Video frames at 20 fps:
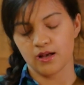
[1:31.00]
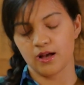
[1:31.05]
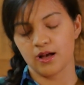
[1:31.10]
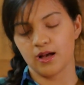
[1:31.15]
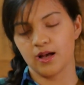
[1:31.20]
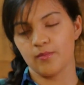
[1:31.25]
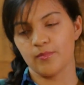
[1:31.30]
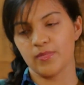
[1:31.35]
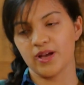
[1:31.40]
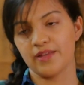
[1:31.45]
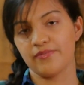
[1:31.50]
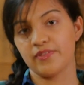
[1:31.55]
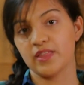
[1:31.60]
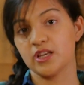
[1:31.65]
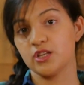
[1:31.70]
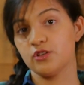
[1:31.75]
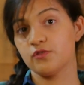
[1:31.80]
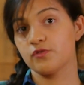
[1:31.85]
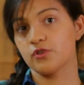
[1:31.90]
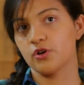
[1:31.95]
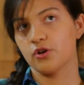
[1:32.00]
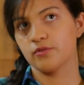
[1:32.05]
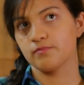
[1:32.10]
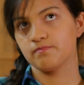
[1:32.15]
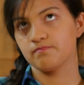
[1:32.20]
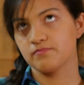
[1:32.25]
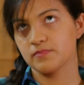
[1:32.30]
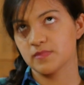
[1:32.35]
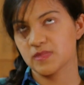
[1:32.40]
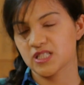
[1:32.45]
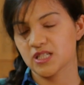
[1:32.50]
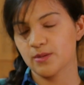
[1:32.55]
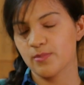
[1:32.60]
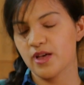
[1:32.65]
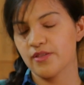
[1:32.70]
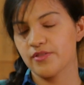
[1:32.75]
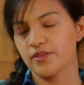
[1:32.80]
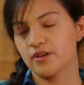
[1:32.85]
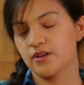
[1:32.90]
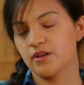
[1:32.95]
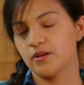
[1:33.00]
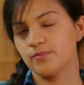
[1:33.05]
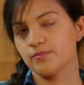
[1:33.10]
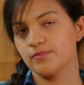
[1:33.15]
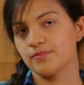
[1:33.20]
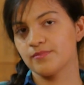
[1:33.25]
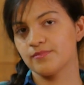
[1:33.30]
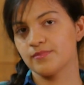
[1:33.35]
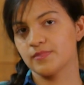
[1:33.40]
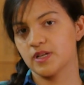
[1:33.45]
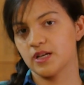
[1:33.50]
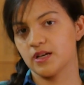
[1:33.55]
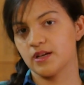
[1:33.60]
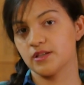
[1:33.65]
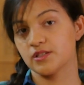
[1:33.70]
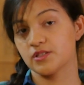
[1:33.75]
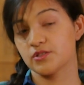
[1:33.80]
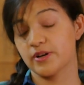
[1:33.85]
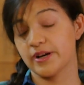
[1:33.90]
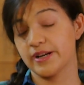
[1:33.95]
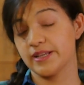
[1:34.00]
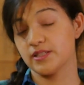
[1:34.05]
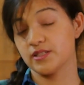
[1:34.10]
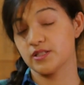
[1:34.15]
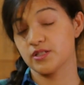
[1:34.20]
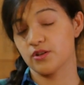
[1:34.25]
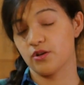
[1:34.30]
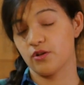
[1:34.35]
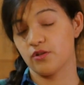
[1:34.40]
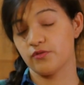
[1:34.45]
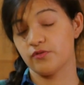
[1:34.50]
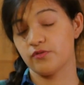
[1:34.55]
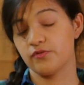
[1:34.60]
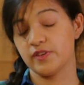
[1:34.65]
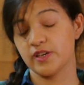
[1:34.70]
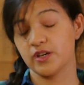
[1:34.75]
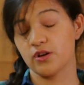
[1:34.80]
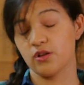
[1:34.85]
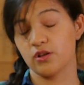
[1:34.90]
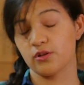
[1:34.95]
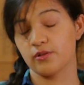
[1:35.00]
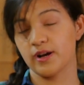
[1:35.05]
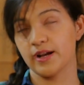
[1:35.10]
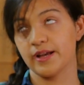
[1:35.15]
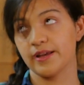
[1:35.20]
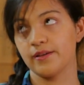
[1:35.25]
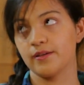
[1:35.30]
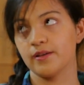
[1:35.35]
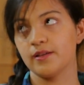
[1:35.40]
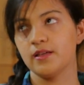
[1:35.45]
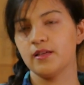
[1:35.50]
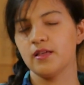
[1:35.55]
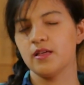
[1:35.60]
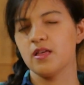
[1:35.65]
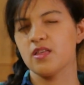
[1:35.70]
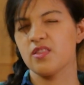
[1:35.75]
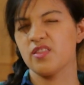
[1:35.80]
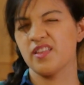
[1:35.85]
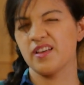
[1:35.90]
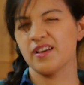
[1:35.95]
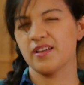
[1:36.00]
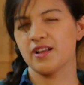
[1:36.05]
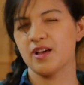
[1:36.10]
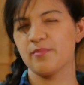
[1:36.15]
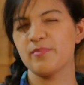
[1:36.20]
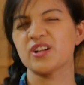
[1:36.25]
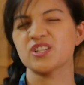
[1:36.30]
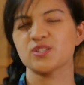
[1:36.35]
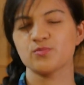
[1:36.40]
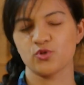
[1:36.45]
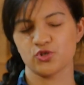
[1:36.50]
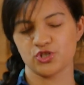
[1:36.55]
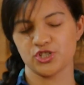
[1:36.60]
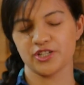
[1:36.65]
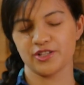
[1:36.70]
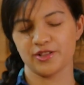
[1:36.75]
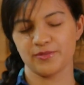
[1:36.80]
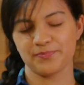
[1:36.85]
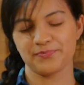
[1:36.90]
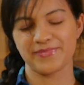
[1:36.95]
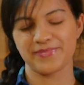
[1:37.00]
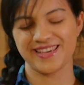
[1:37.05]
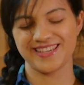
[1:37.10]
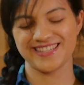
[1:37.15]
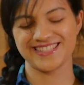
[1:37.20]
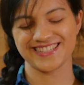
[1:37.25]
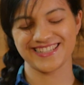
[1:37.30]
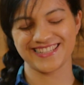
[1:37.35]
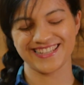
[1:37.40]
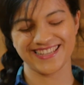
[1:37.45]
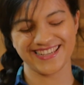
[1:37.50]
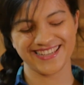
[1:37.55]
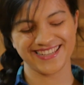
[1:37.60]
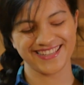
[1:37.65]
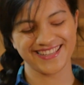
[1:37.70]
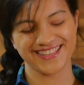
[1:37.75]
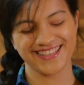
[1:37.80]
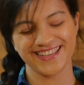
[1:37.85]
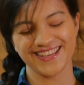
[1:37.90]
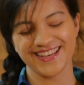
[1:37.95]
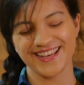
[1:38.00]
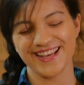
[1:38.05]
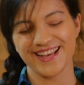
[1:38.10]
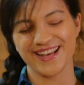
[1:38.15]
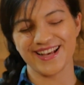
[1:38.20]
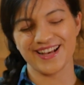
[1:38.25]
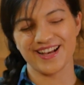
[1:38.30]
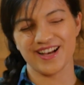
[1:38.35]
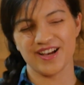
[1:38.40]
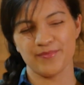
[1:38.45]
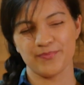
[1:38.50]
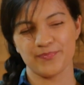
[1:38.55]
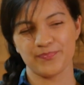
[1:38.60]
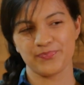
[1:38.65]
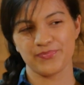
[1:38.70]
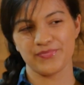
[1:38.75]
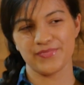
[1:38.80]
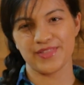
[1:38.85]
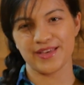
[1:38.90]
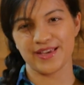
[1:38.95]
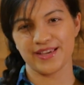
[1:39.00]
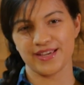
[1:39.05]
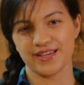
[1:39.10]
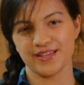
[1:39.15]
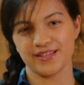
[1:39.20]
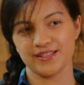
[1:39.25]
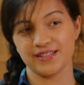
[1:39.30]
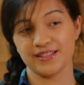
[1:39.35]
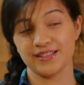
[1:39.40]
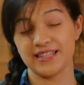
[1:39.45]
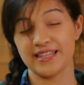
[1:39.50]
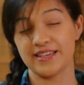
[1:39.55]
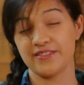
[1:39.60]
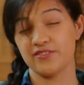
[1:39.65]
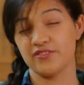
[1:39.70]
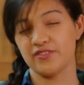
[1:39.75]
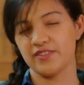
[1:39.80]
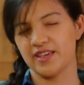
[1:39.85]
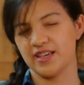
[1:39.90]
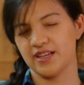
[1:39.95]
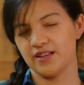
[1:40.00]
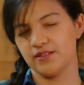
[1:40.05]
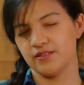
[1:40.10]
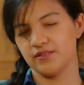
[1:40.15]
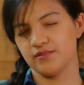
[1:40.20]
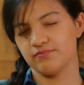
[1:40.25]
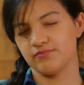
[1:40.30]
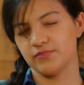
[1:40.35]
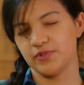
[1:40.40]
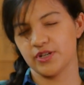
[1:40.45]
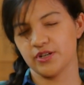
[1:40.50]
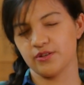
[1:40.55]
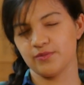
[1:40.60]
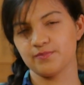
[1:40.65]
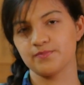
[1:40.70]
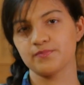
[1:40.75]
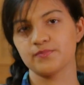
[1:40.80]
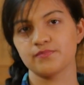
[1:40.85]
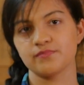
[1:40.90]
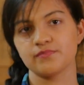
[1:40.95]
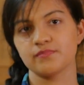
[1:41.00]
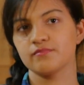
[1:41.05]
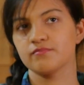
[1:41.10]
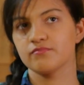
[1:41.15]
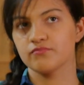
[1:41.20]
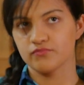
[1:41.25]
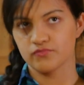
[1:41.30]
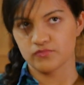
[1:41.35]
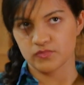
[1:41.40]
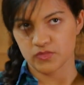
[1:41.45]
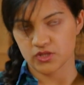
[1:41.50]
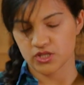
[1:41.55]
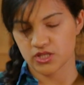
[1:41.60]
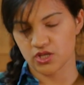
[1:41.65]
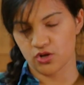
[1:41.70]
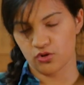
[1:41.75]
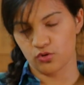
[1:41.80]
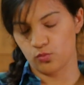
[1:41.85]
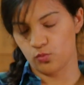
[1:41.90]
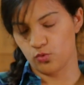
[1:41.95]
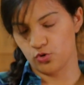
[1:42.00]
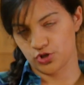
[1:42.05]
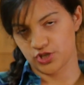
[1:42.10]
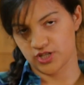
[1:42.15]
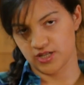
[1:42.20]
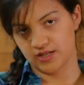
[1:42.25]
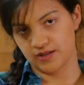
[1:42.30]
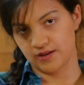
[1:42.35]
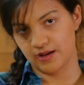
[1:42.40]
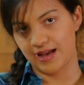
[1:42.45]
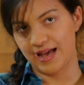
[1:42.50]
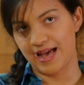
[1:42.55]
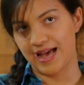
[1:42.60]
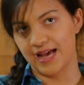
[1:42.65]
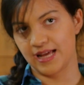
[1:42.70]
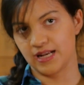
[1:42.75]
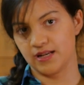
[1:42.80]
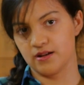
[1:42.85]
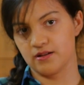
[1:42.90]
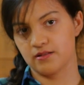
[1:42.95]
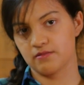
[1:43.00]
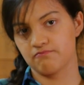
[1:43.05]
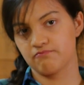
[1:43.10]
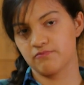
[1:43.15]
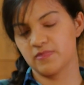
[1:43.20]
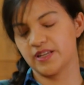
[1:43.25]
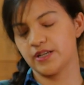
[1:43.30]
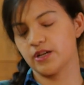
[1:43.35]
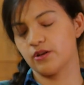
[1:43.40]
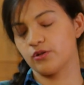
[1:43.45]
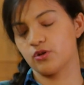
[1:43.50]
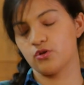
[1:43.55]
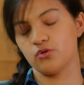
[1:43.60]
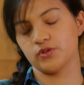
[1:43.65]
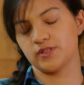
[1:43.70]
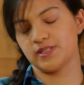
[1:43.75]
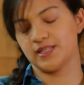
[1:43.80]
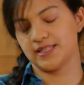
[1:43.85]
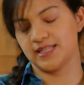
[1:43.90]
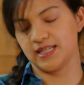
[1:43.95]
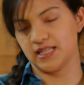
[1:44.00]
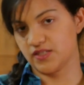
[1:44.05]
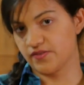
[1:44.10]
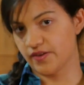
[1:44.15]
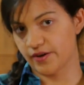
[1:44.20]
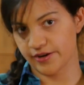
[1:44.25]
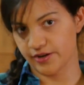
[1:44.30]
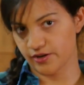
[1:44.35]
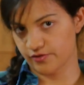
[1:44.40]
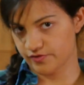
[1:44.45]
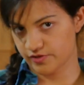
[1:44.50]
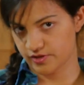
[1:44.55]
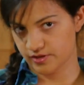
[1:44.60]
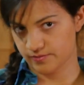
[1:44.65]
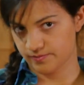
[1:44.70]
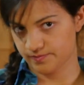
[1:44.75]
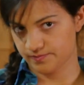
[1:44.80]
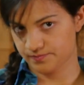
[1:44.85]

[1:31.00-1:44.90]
Um, and then you've got some other uh, strains of V. cholerae that are much more chill, basically. Um, they live in, you know, salt water and they don't cause disease very often.